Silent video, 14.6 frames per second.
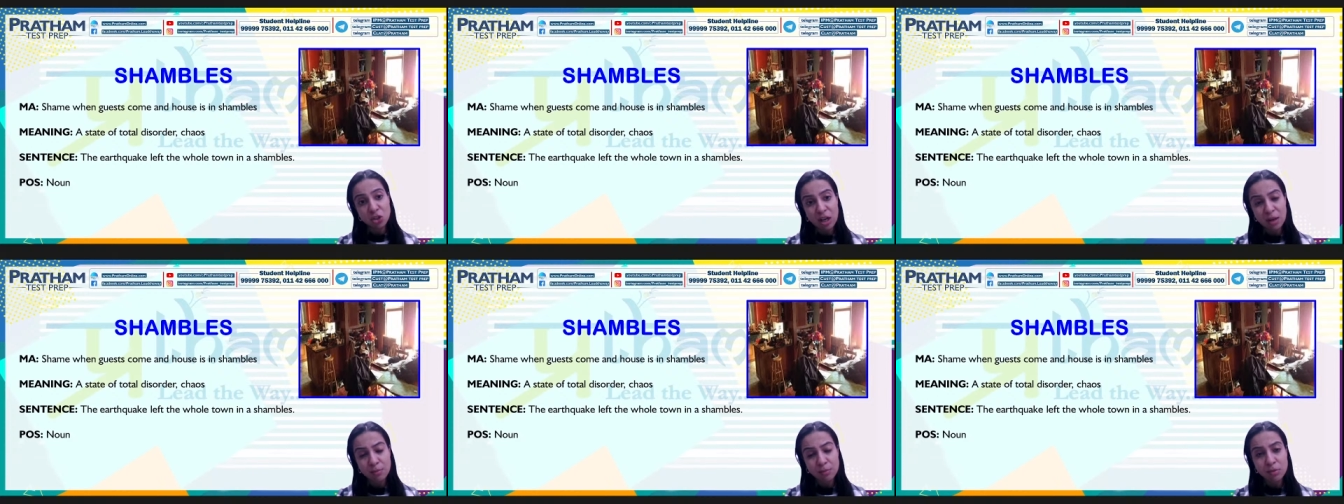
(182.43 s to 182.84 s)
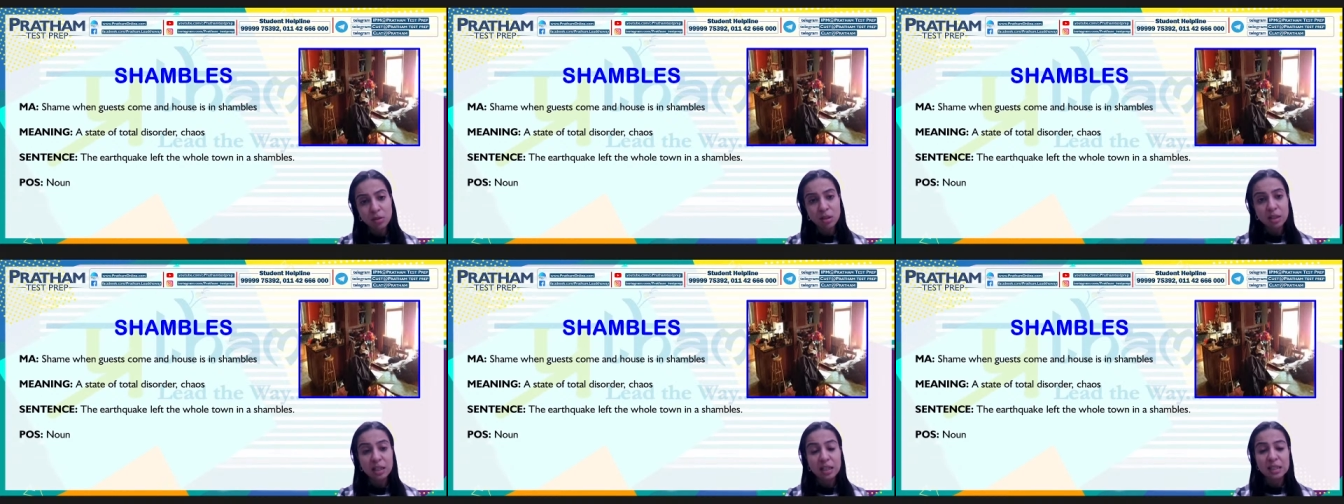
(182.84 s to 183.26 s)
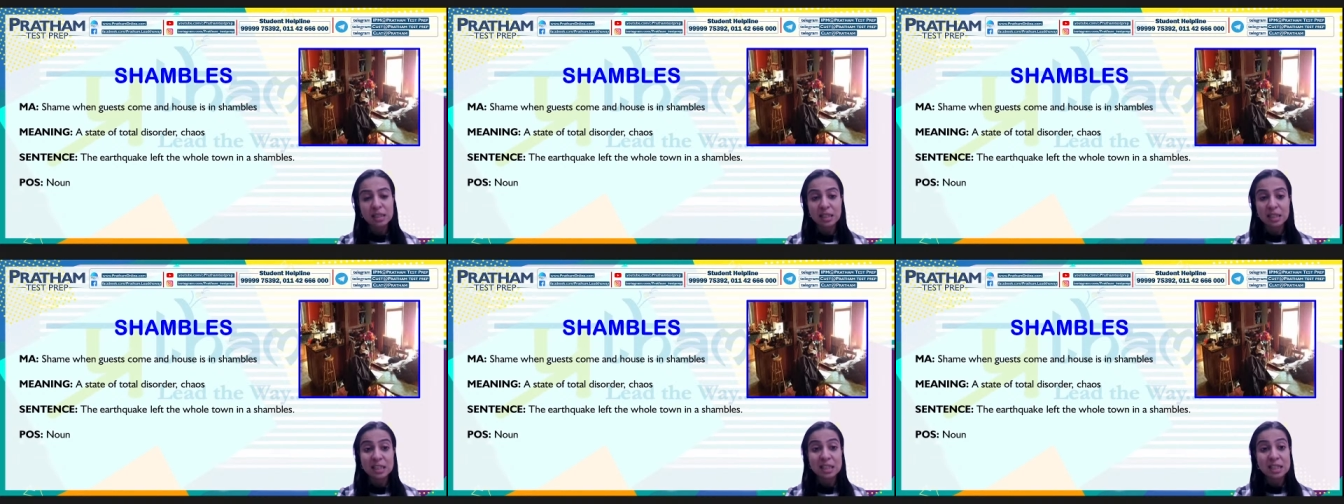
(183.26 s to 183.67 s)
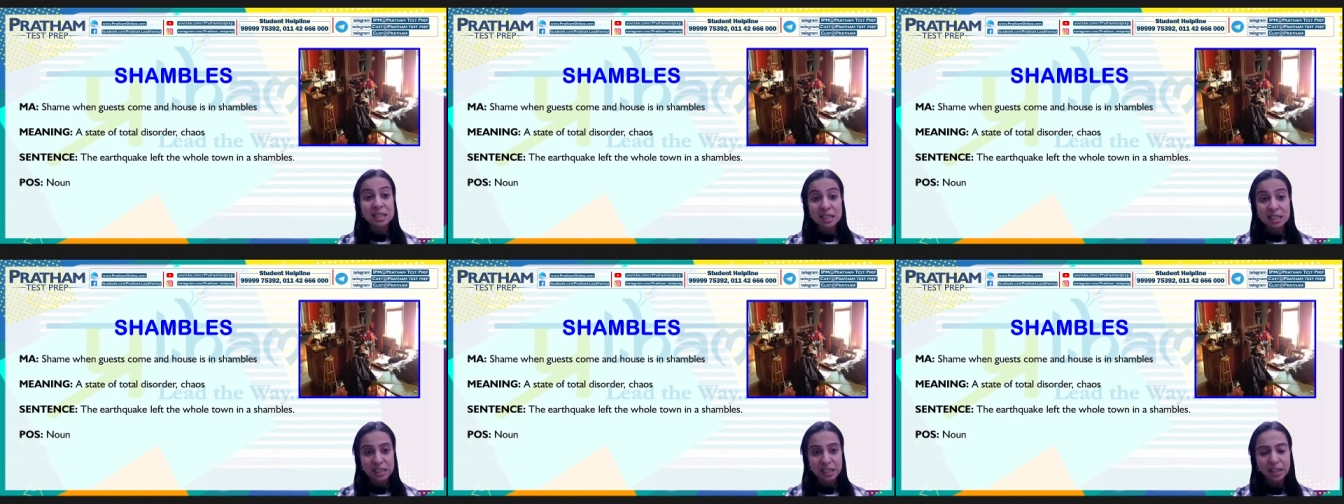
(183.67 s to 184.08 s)
shamble, it's a
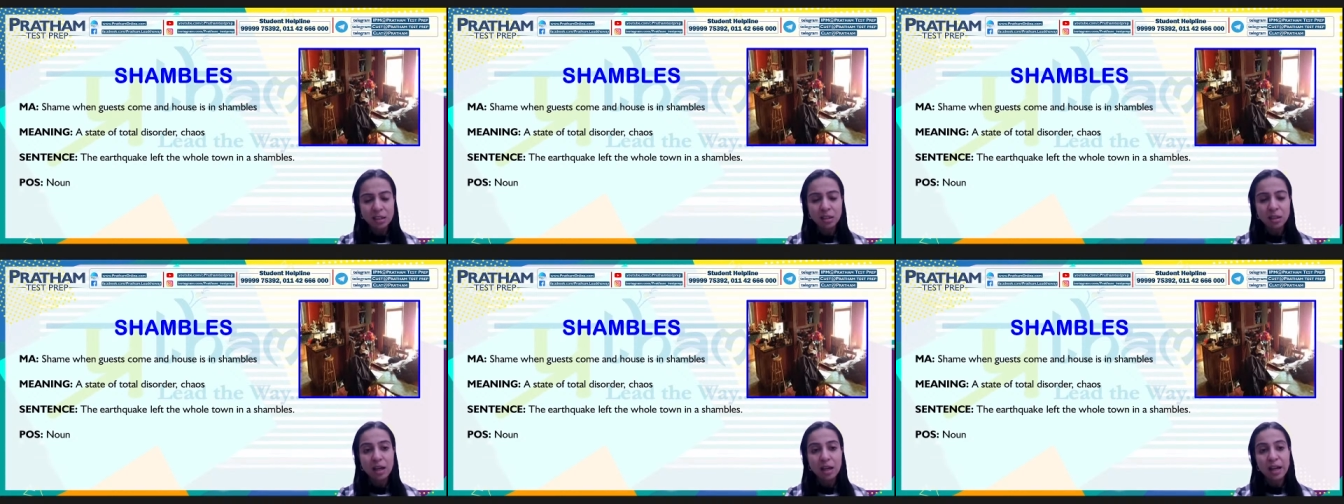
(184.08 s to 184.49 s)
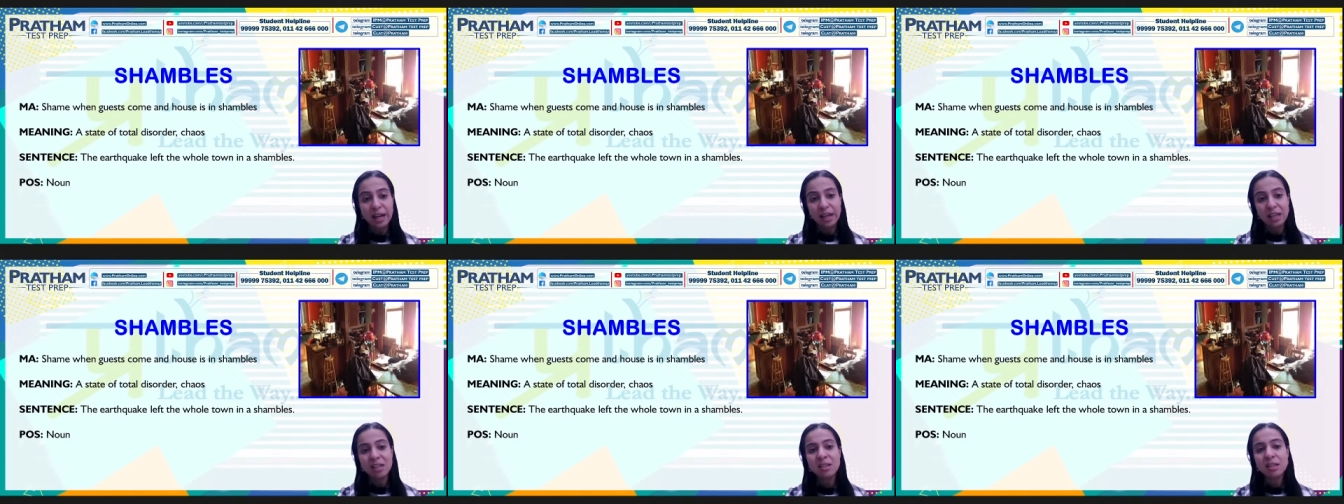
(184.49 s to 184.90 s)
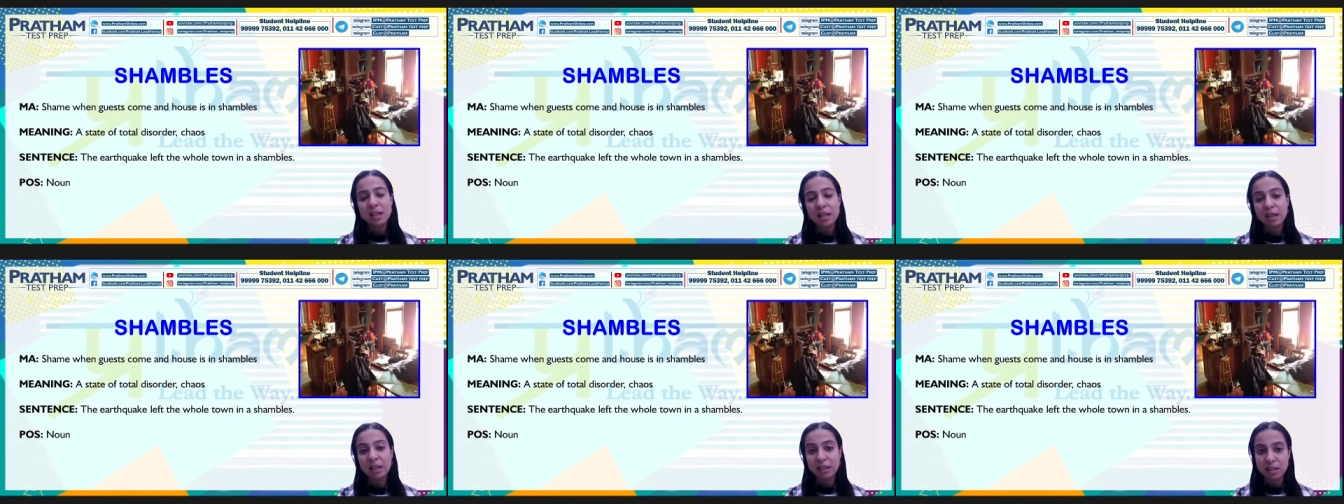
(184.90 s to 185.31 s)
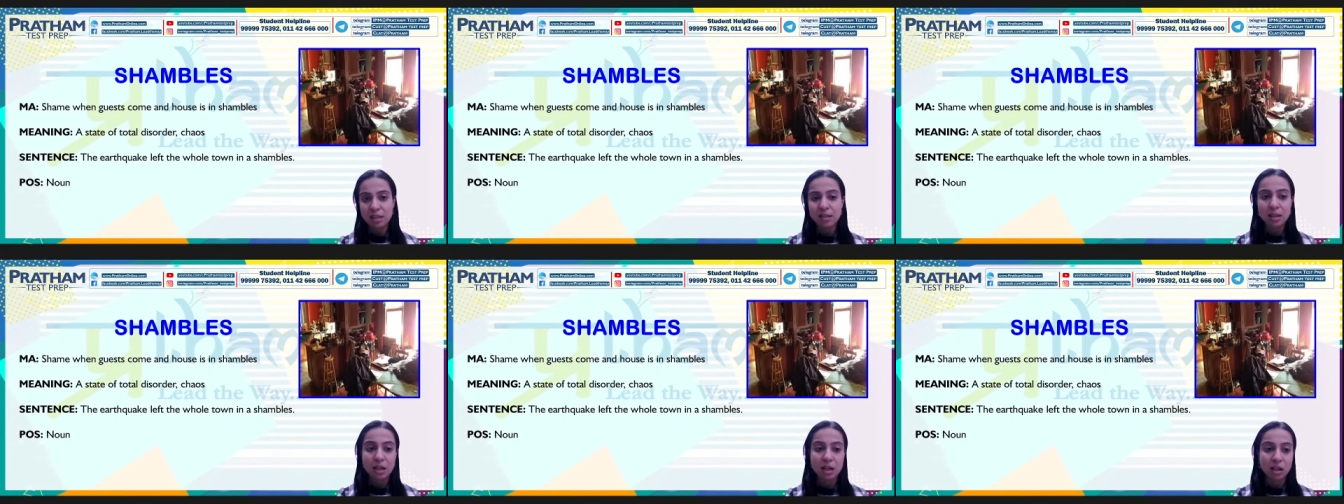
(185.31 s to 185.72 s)
state, hence, it
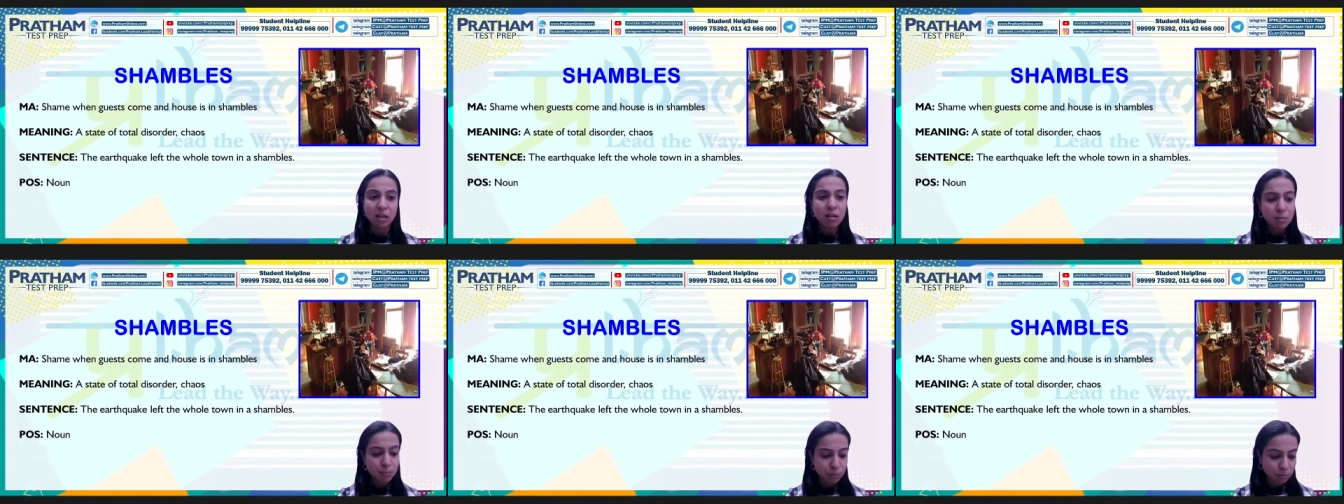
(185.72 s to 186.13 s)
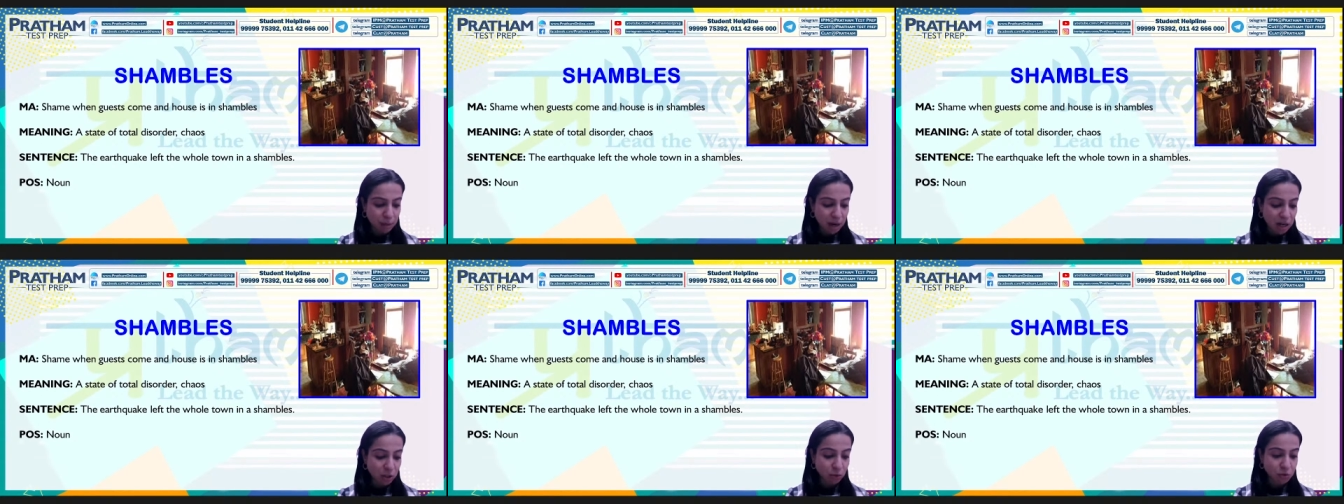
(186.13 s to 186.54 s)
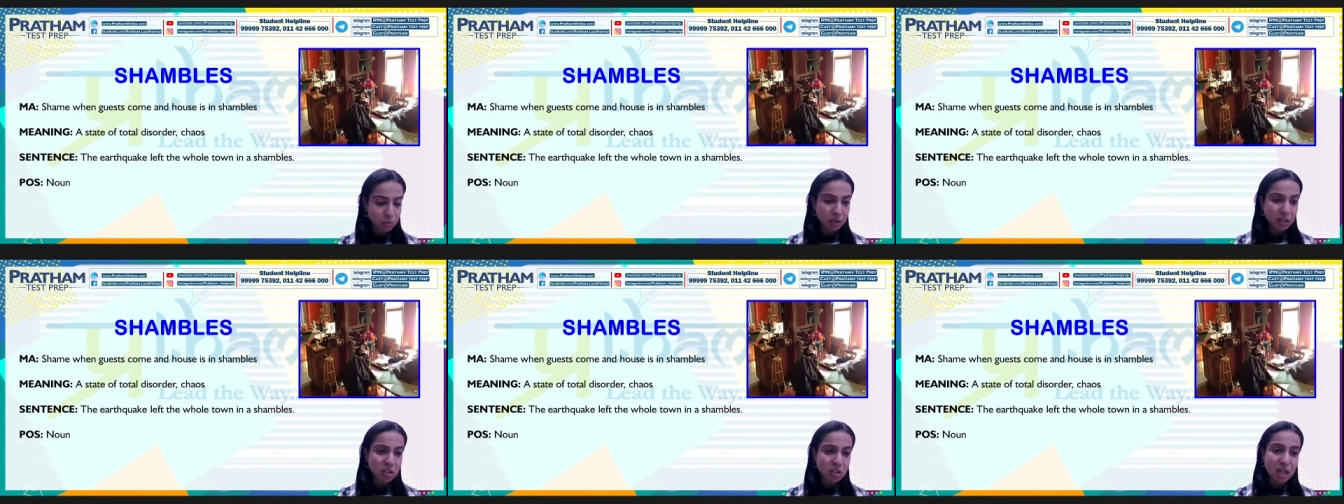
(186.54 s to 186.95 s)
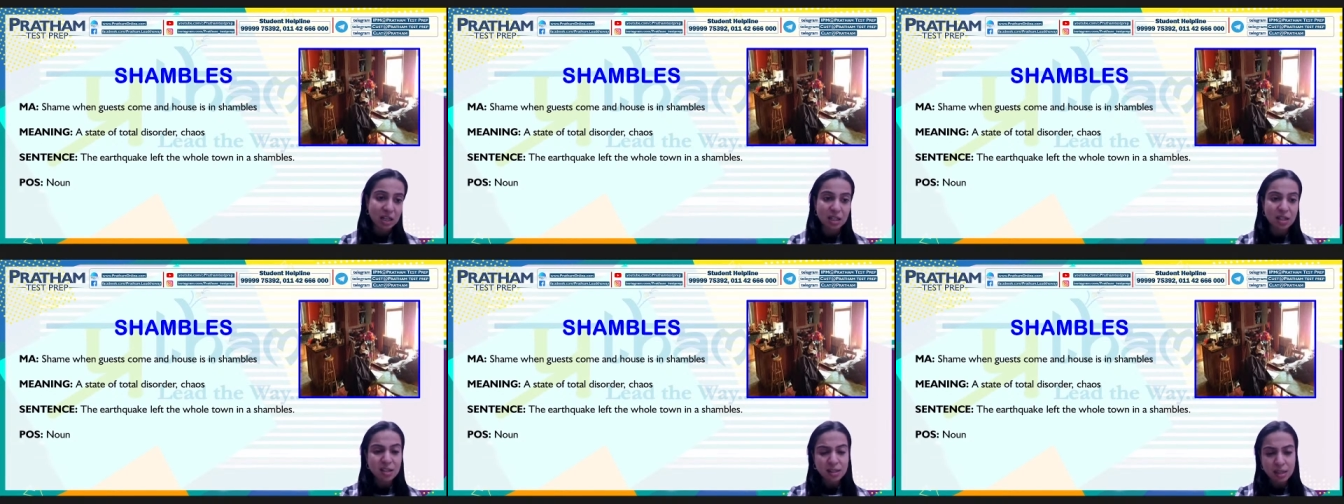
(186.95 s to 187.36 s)
is a part of speech
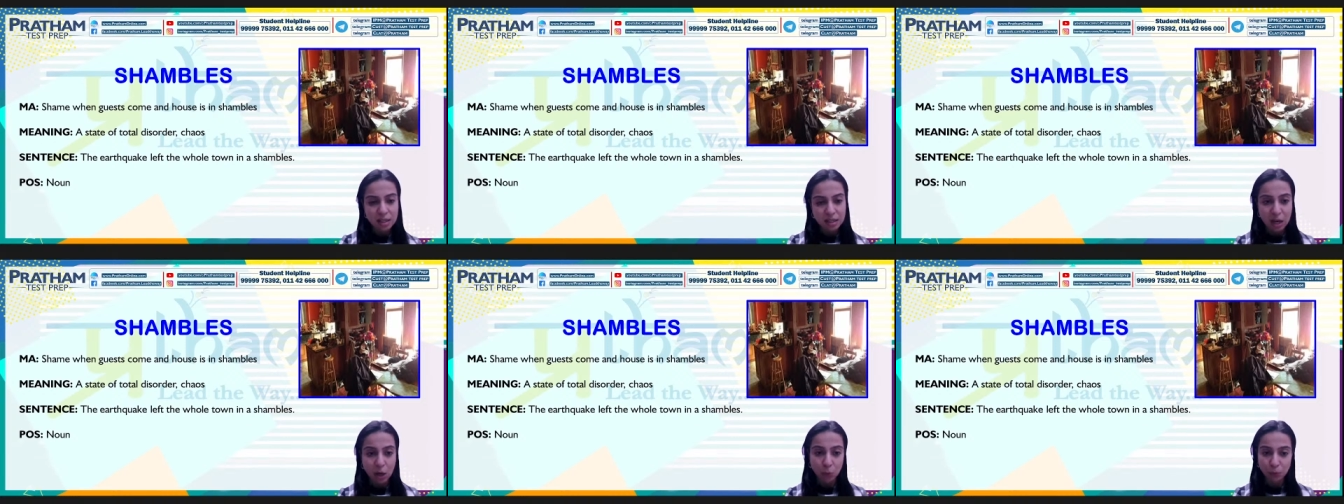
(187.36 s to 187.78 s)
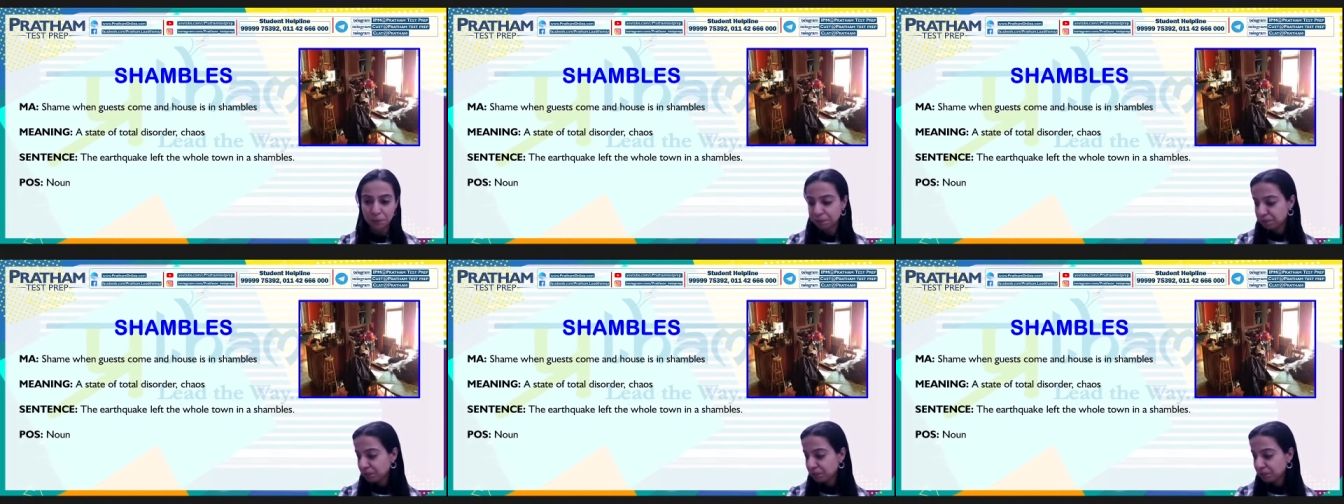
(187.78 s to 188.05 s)
that is noun.